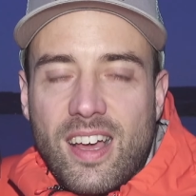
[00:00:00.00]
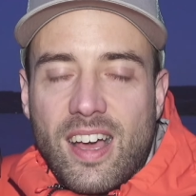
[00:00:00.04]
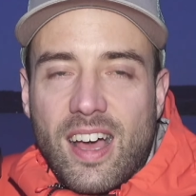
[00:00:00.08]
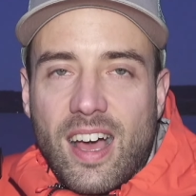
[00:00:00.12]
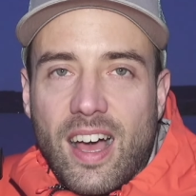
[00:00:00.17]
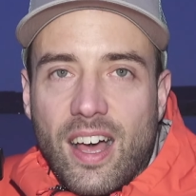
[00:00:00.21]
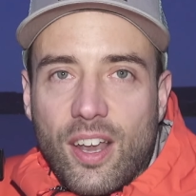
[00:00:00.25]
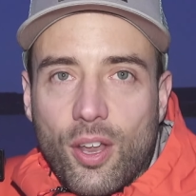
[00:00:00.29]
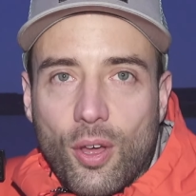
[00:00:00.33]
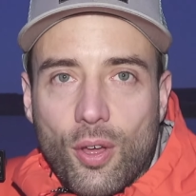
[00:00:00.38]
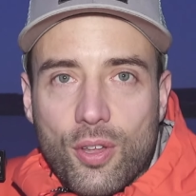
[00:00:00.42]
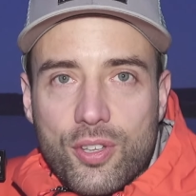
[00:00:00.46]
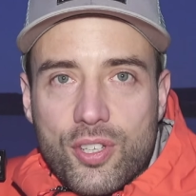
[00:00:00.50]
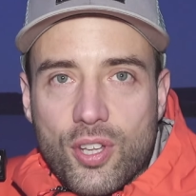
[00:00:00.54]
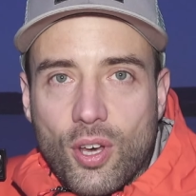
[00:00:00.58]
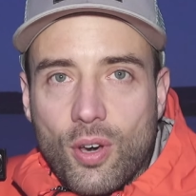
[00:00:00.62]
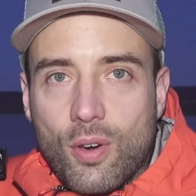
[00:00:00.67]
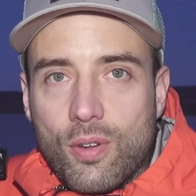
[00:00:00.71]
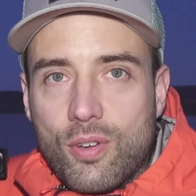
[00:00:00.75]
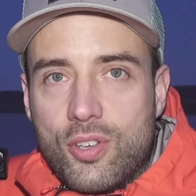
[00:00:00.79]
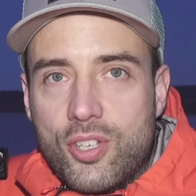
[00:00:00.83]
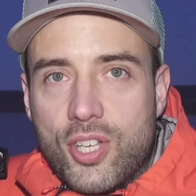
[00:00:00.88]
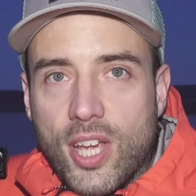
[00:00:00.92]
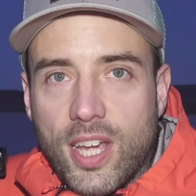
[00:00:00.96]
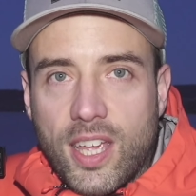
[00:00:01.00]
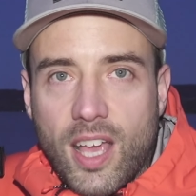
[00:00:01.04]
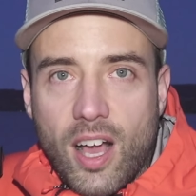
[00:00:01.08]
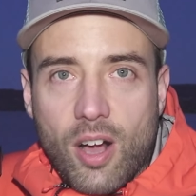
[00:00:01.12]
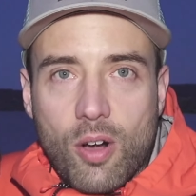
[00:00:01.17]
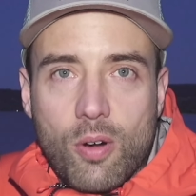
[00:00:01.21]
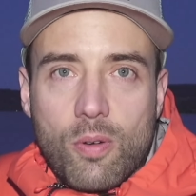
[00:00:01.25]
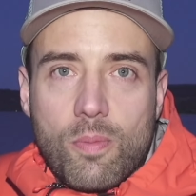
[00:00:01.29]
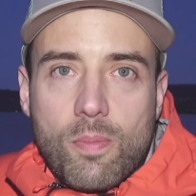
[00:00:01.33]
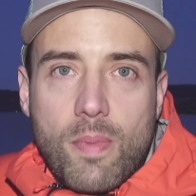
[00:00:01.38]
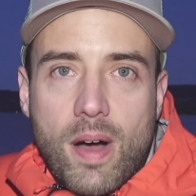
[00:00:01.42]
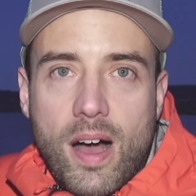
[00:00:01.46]
and also check
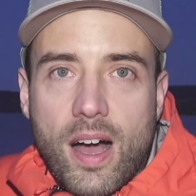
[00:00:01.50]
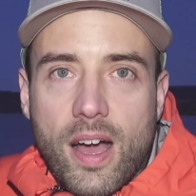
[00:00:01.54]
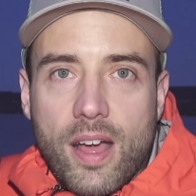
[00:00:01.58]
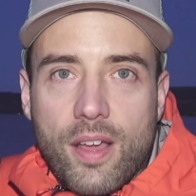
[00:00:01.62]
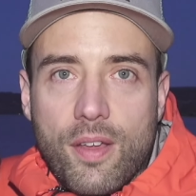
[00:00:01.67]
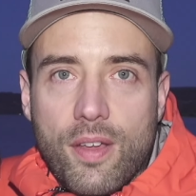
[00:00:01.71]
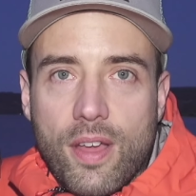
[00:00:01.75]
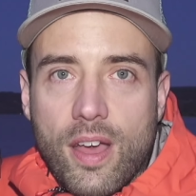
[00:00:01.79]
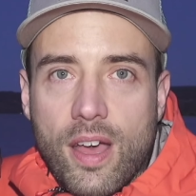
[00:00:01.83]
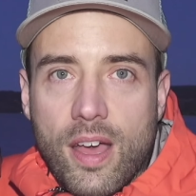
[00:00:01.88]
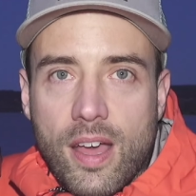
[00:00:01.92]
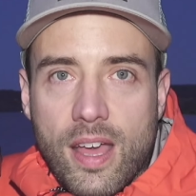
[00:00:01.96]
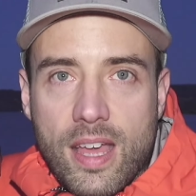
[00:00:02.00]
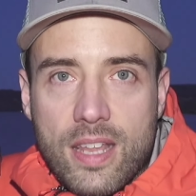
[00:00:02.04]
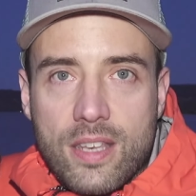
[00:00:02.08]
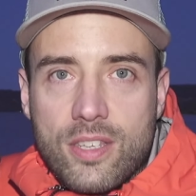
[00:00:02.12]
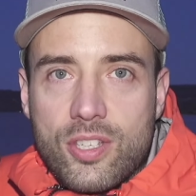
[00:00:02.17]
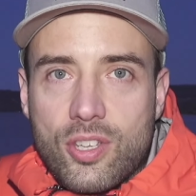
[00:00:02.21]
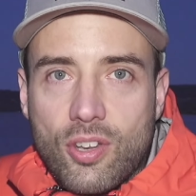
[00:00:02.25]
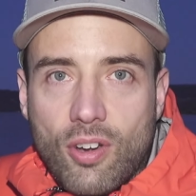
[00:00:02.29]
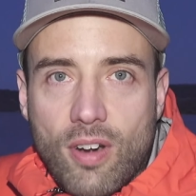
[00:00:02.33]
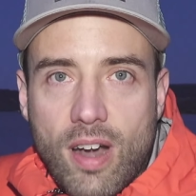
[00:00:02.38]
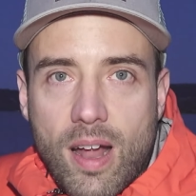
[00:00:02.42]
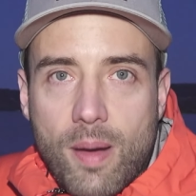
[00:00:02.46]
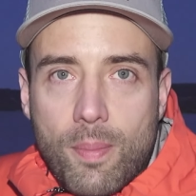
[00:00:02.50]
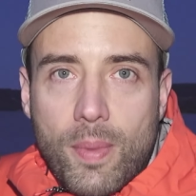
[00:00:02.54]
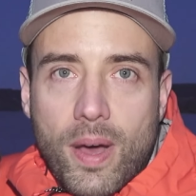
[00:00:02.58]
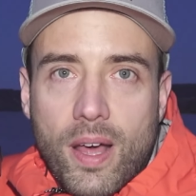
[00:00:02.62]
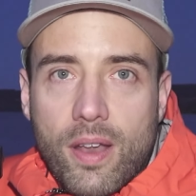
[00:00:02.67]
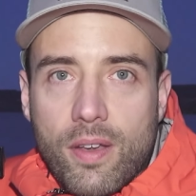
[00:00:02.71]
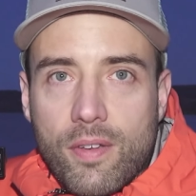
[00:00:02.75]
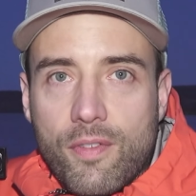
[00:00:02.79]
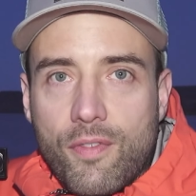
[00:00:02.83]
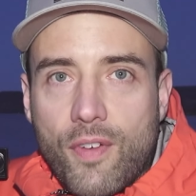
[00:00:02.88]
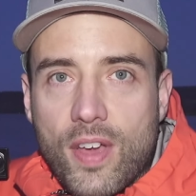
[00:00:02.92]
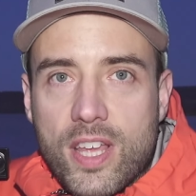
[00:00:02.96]
out my Instagram
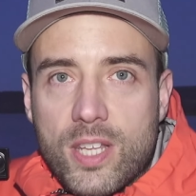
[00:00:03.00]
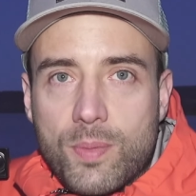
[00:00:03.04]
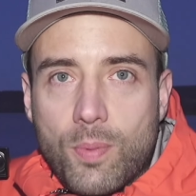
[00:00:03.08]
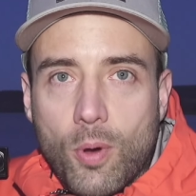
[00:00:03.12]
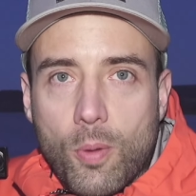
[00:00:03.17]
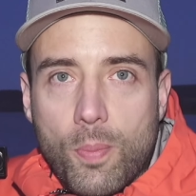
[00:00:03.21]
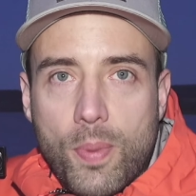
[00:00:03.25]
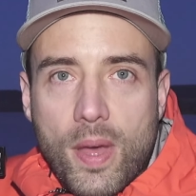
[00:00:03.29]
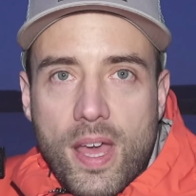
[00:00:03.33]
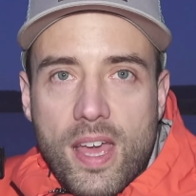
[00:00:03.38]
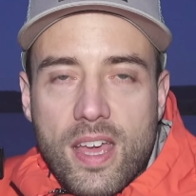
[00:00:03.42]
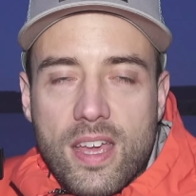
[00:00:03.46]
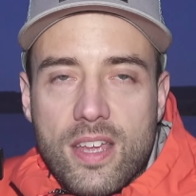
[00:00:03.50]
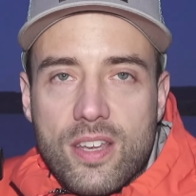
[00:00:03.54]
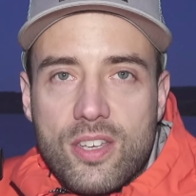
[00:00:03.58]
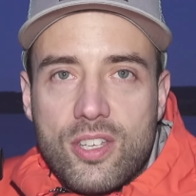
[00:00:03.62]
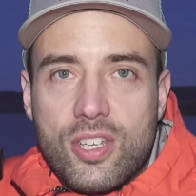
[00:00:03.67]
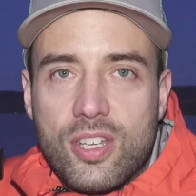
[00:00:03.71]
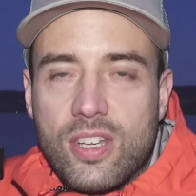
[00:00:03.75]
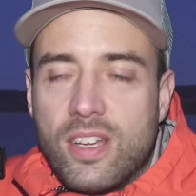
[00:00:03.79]
and Facebook page.